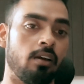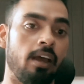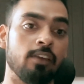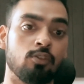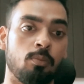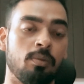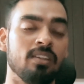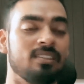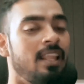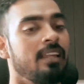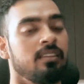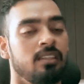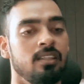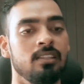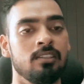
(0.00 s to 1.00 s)
SOPs
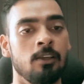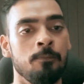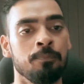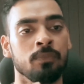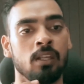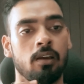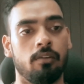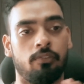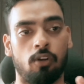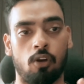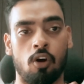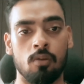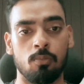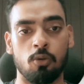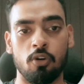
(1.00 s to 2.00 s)
like these. For
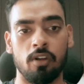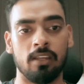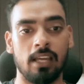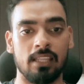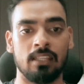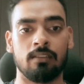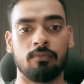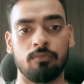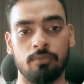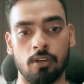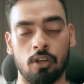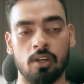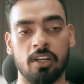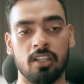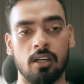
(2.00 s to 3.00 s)
onboarding, I think we
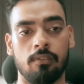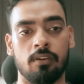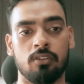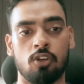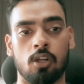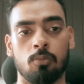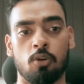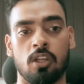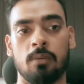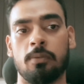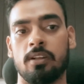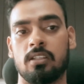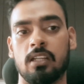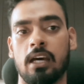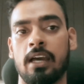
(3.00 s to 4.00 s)
already covered the onboarding,
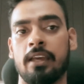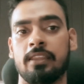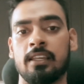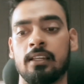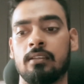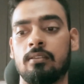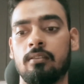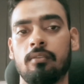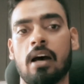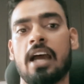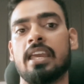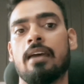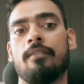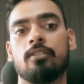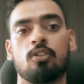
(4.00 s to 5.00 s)
but I think I
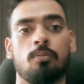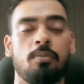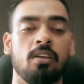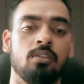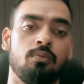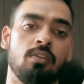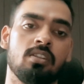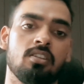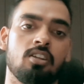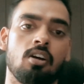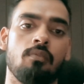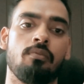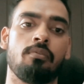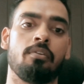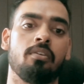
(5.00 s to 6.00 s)
have SOPs which
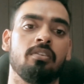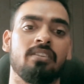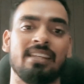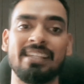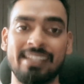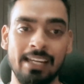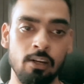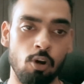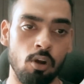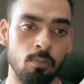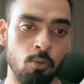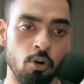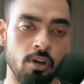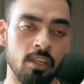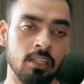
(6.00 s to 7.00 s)
cover detailed
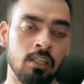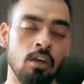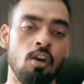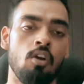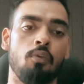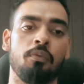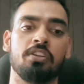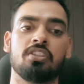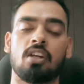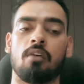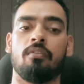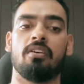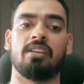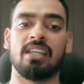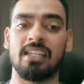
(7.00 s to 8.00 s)
onboarding, which
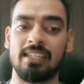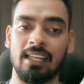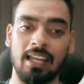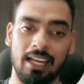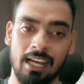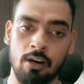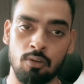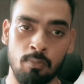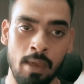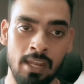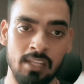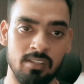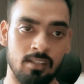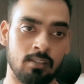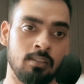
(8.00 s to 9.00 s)
cover detailed account
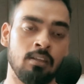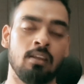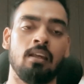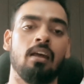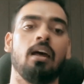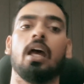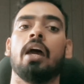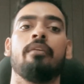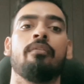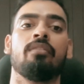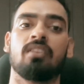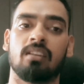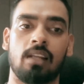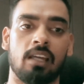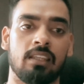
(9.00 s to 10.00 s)
managing,
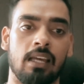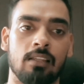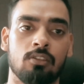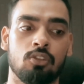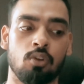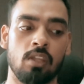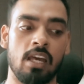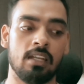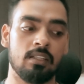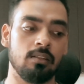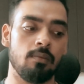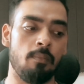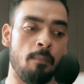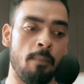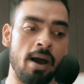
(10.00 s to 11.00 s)
everything like that, so that
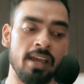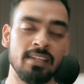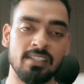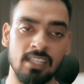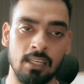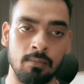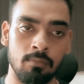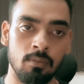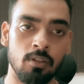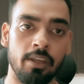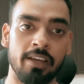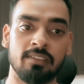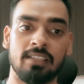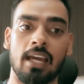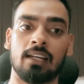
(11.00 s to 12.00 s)
my team
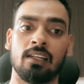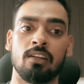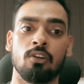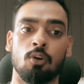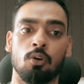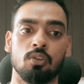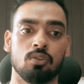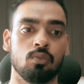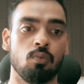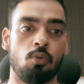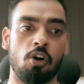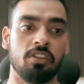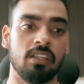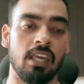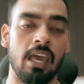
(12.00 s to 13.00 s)
exactly knows
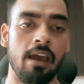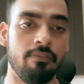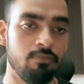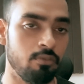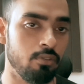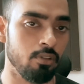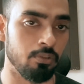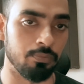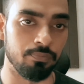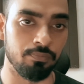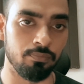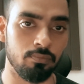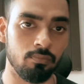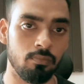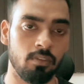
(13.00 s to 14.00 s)
what they have to do.
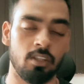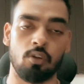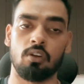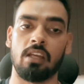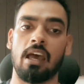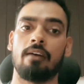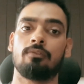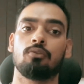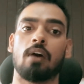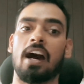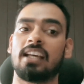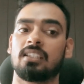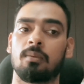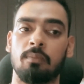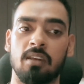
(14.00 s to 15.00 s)
They don't have to
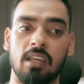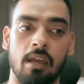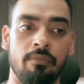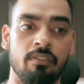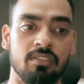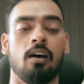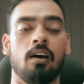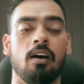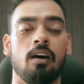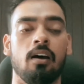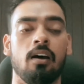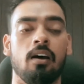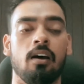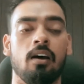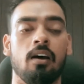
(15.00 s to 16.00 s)
ask me every single
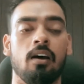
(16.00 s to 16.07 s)
time hey